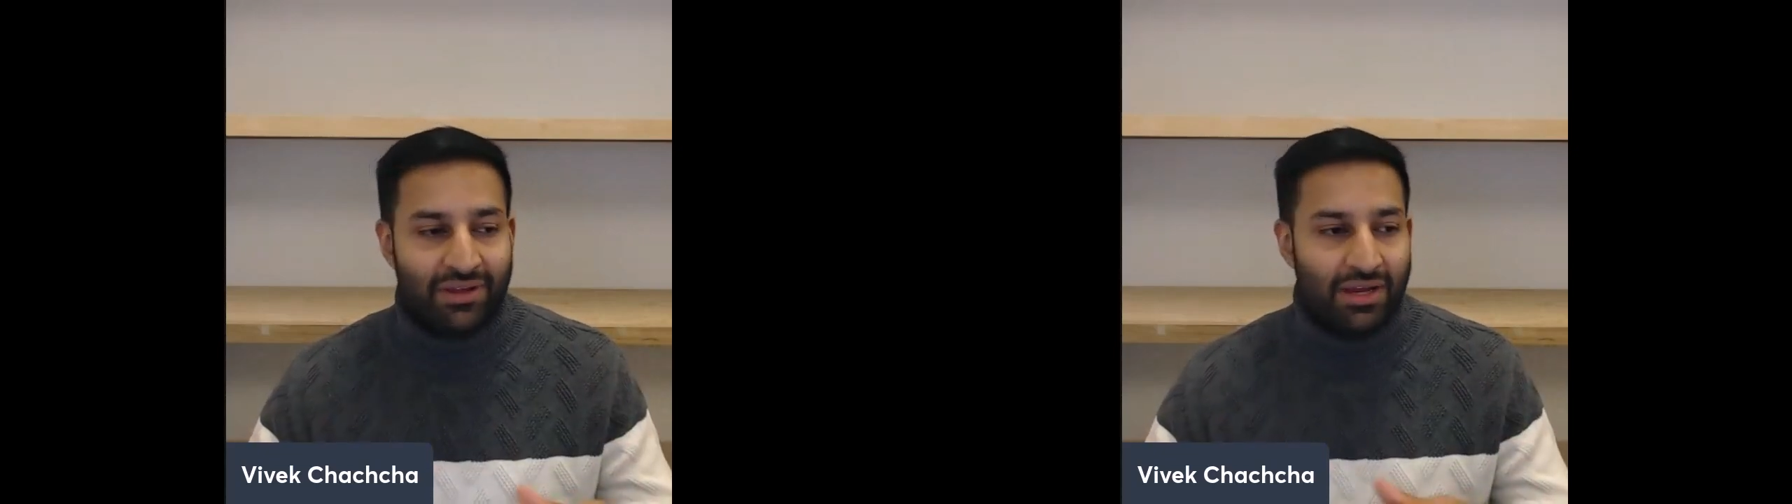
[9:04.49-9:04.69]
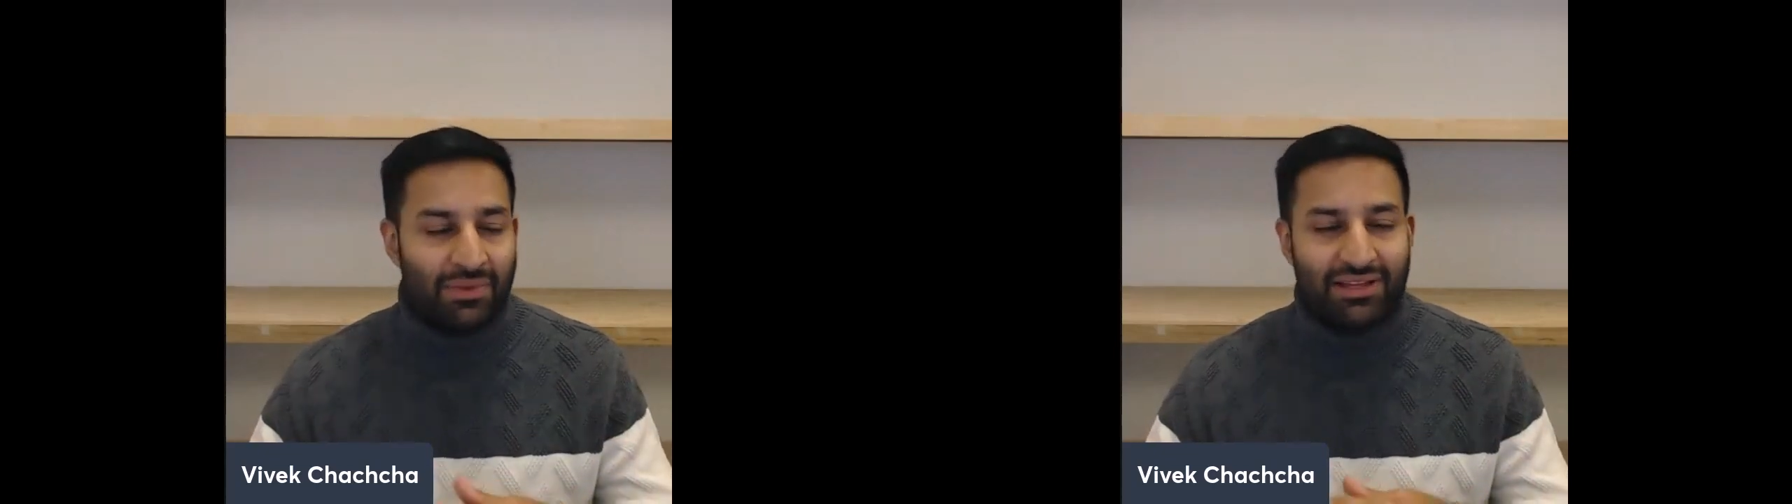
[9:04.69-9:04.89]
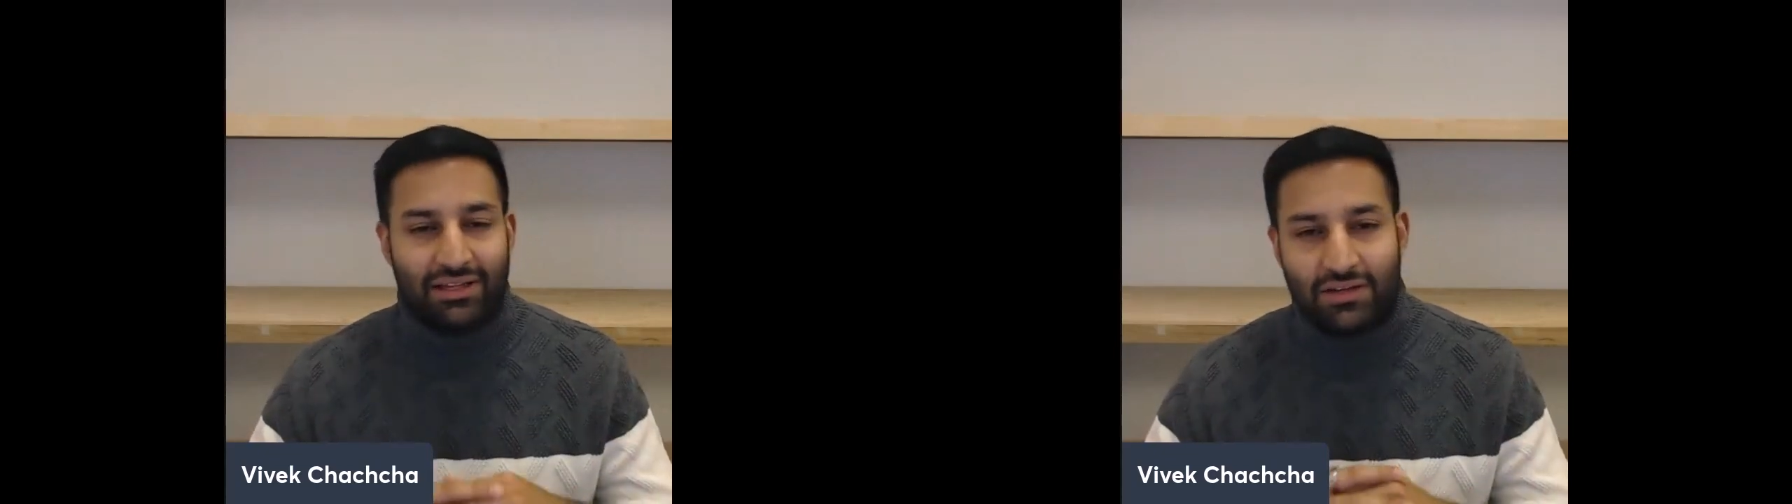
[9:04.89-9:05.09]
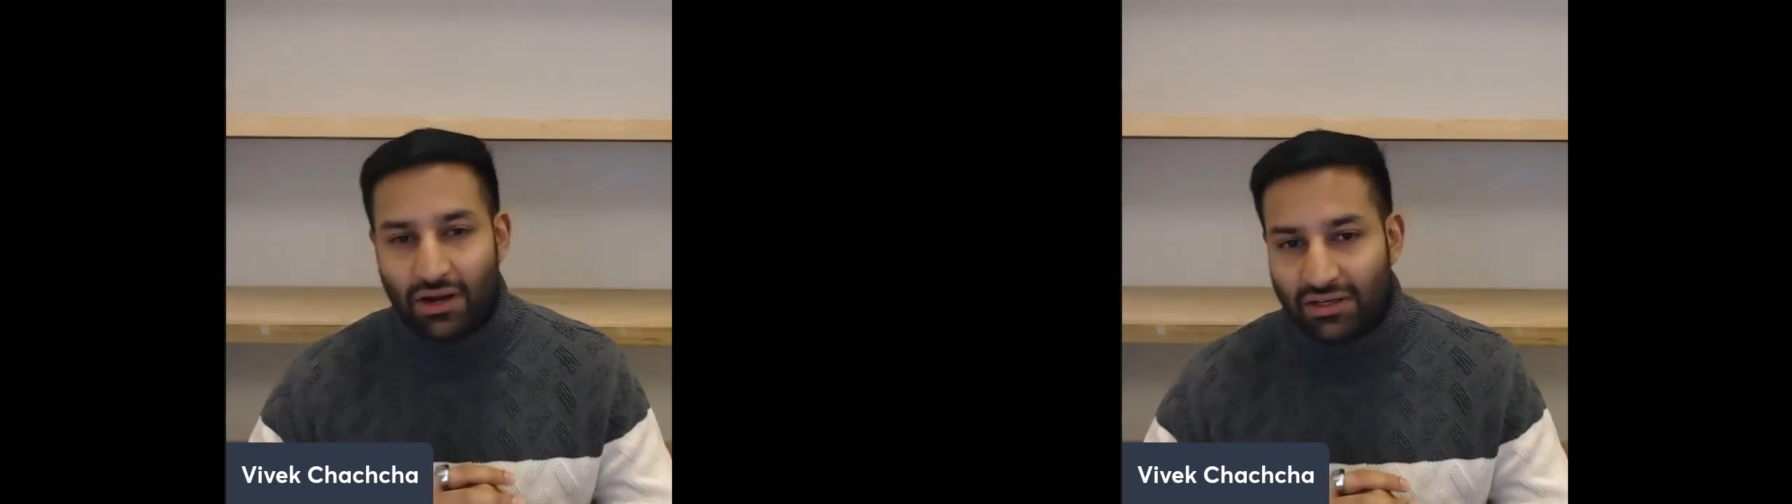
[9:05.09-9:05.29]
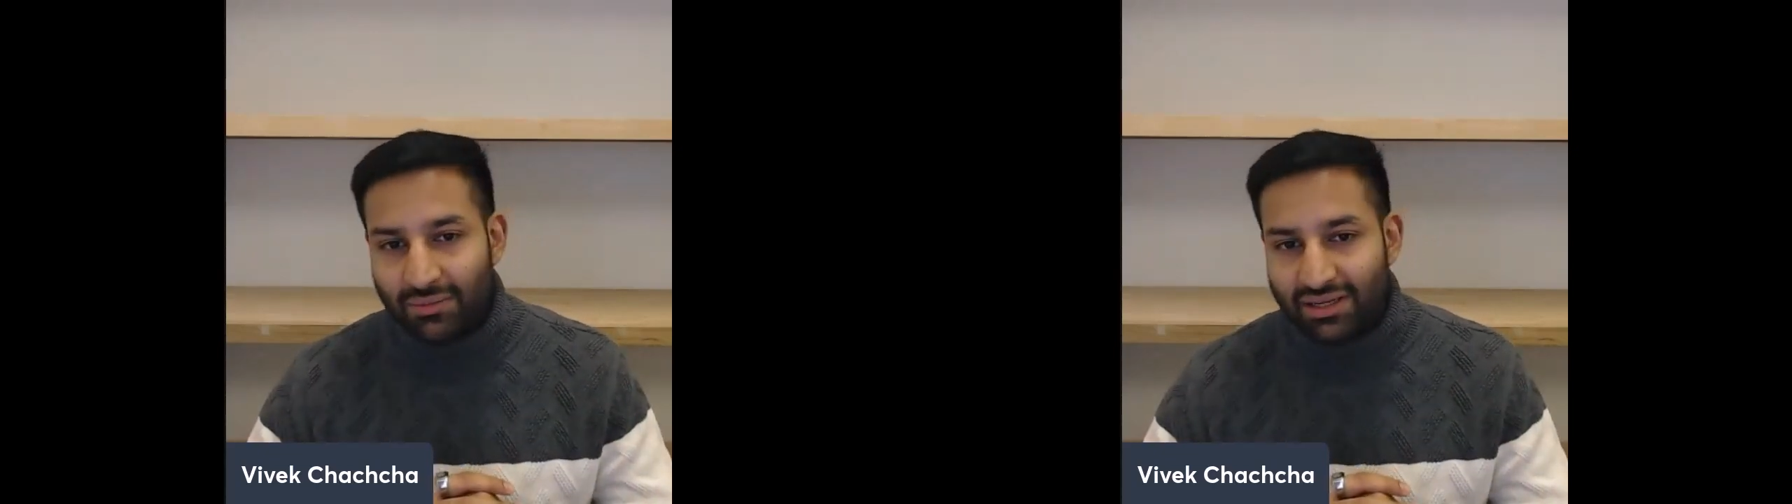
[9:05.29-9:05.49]
But then the
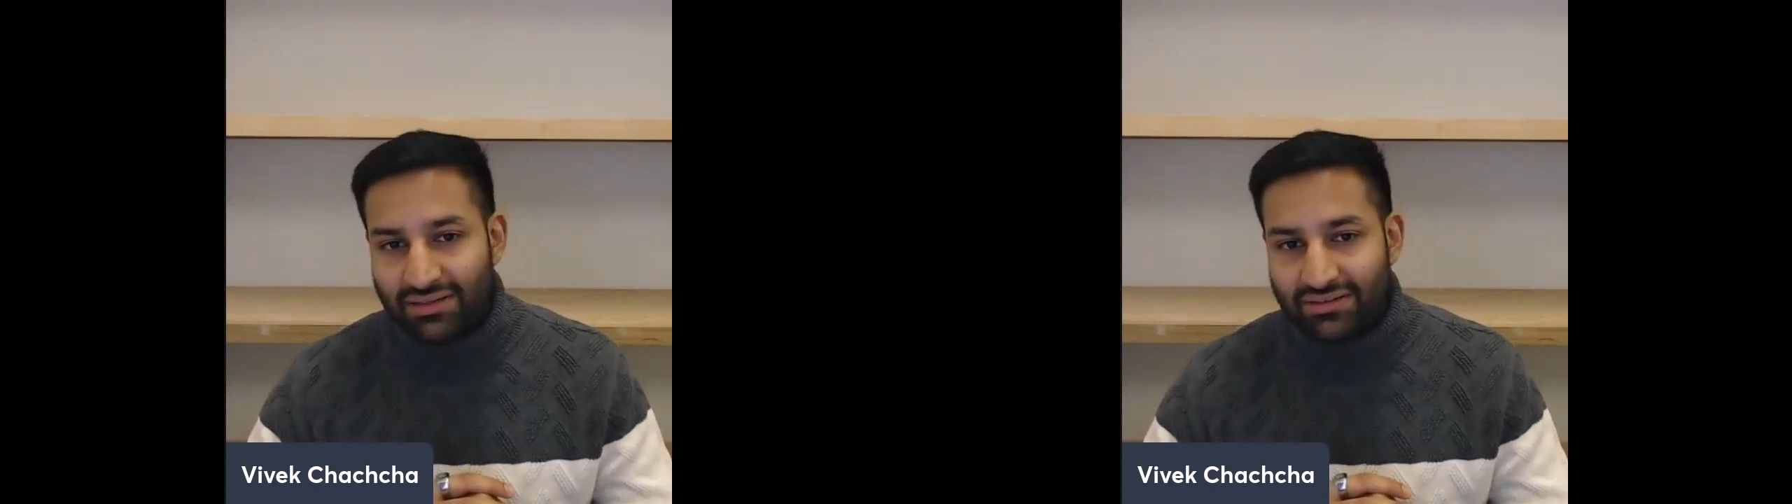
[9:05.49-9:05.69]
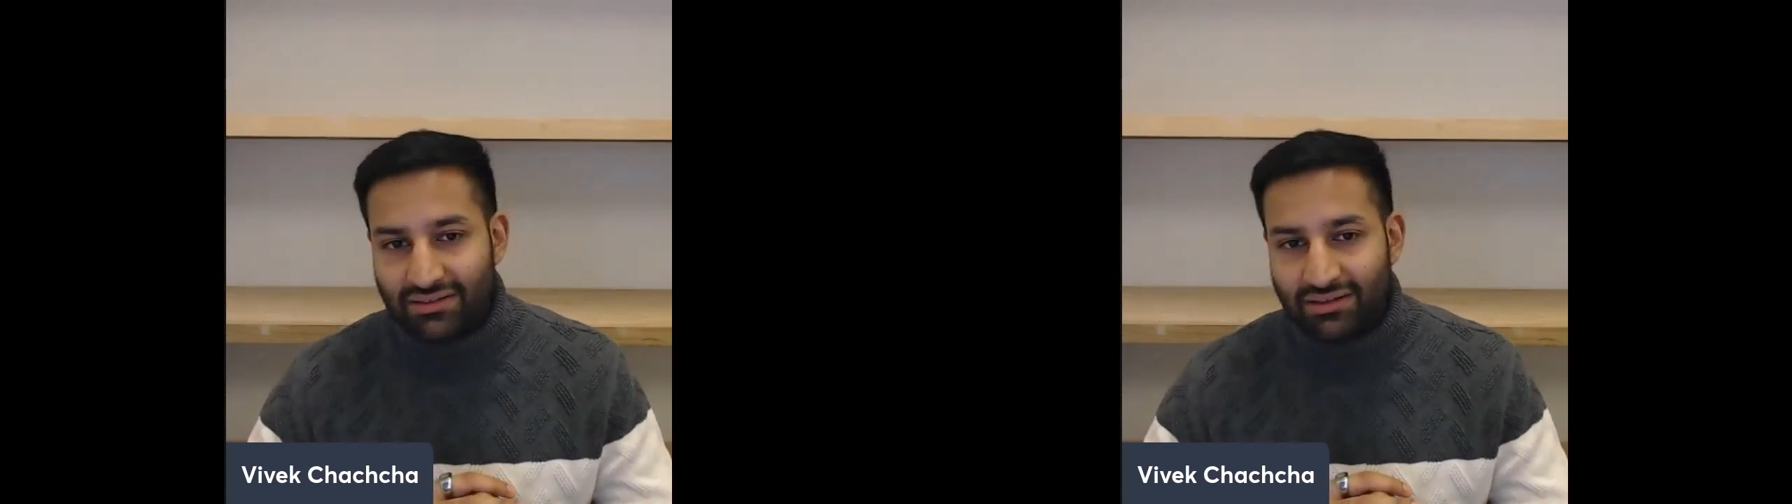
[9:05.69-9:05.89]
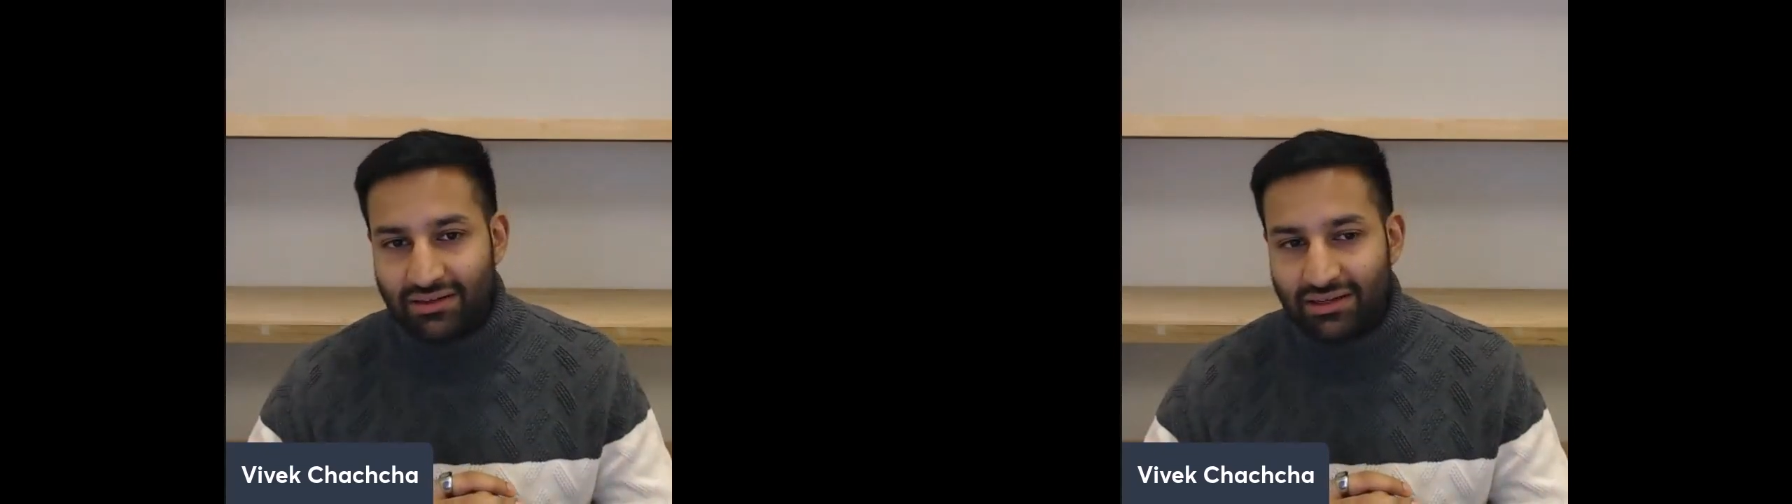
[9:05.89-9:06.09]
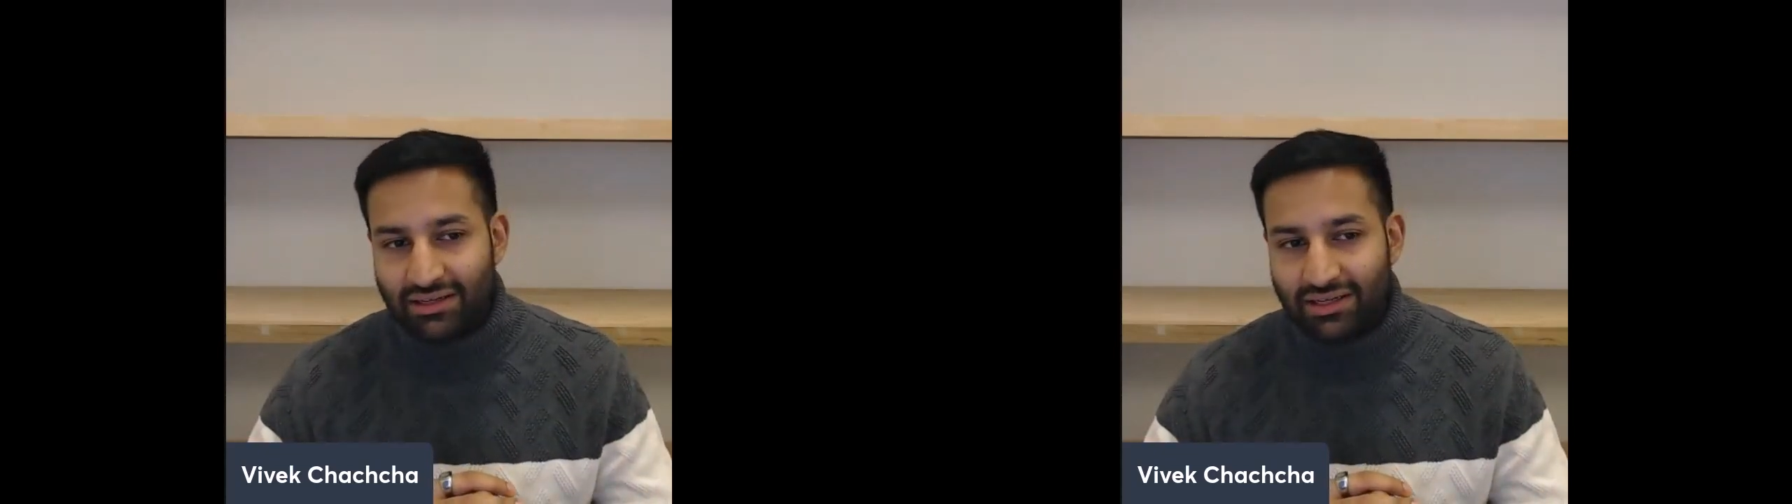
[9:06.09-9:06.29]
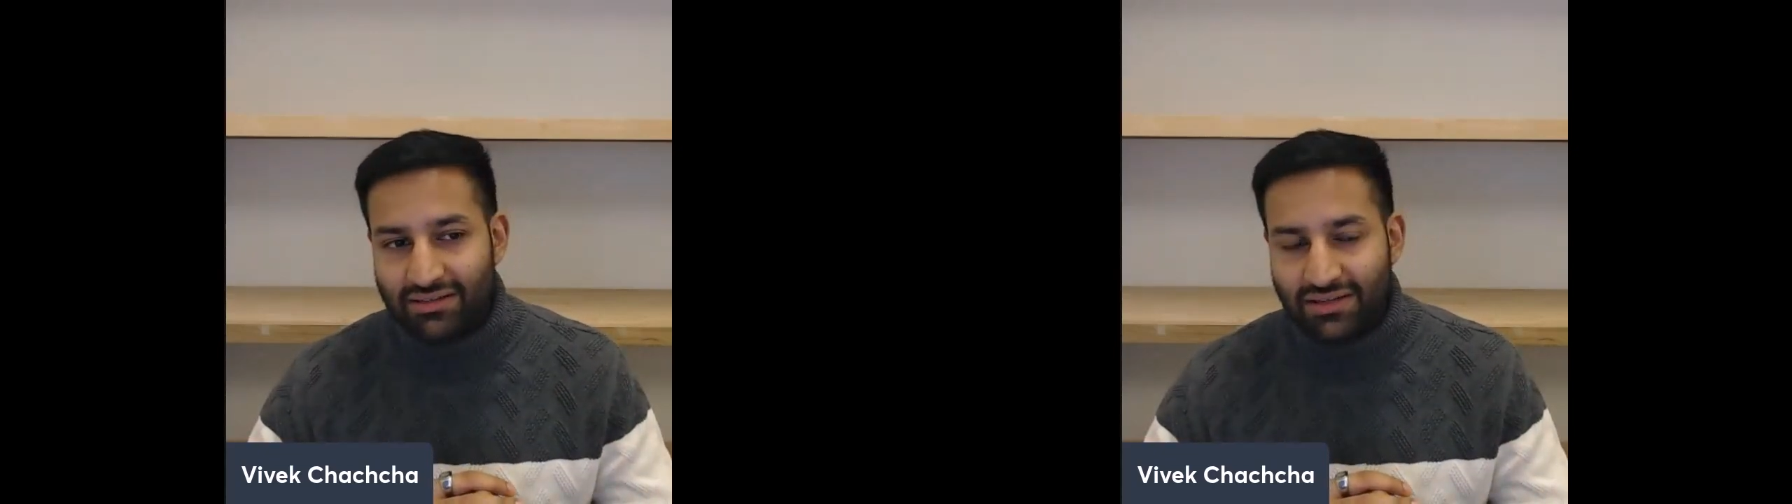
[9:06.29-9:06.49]
document is